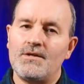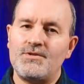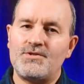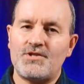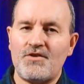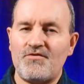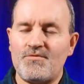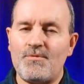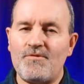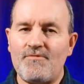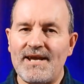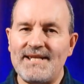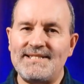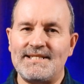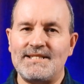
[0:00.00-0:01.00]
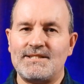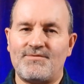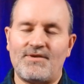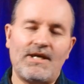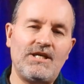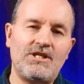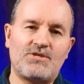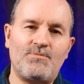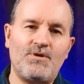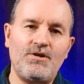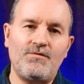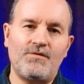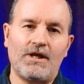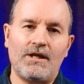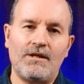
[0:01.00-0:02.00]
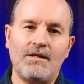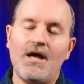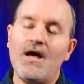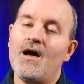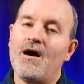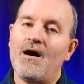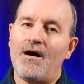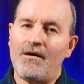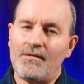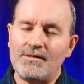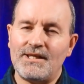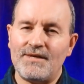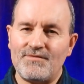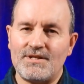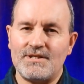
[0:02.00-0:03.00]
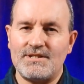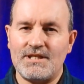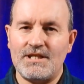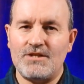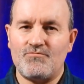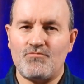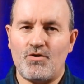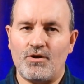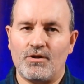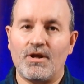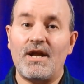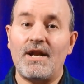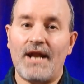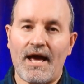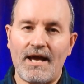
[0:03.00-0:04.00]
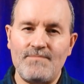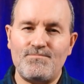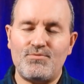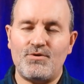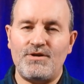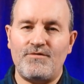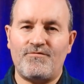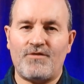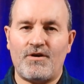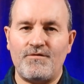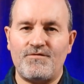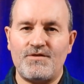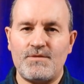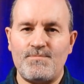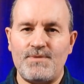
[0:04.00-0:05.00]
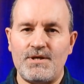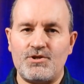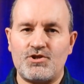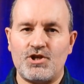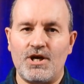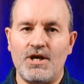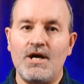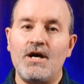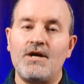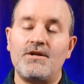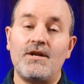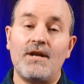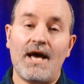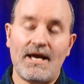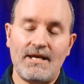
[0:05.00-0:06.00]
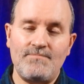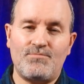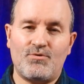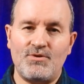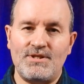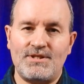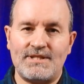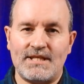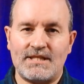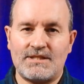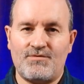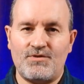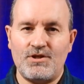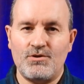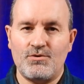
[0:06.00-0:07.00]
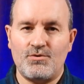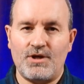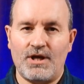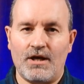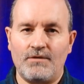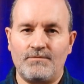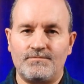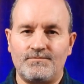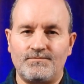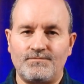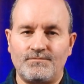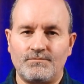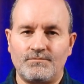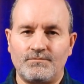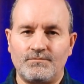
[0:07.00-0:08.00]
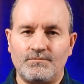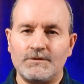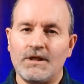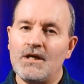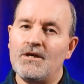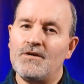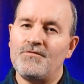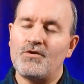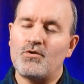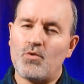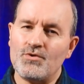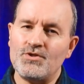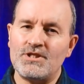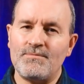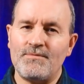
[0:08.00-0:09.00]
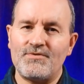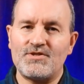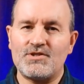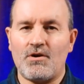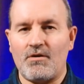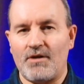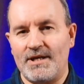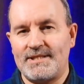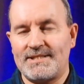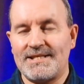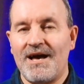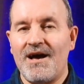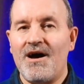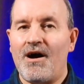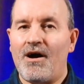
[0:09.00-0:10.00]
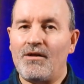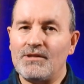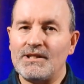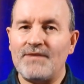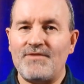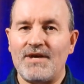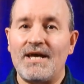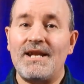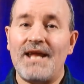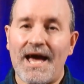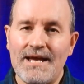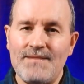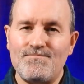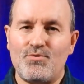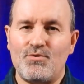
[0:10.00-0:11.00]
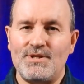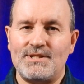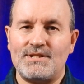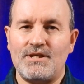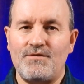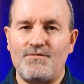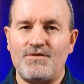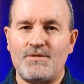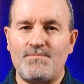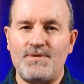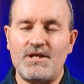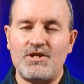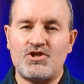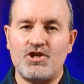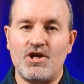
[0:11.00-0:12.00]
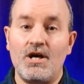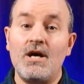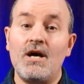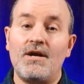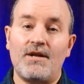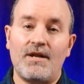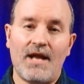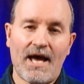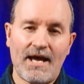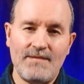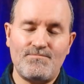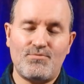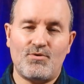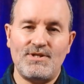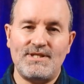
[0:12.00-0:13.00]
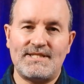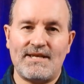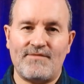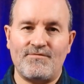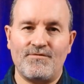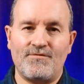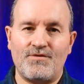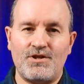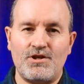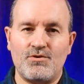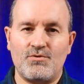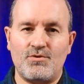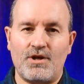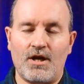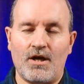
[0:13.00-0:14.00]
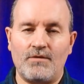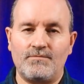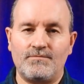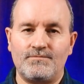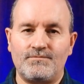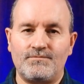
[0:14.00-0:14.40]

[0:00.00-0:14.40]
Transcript: And so for my ratings for each movie, I'll give Casino Royale an 8.5 for the picture and an 8.6 for the audio. For Quantum of Solace, I'll give it an 8.2 for the picture and an 8.7 for the audio.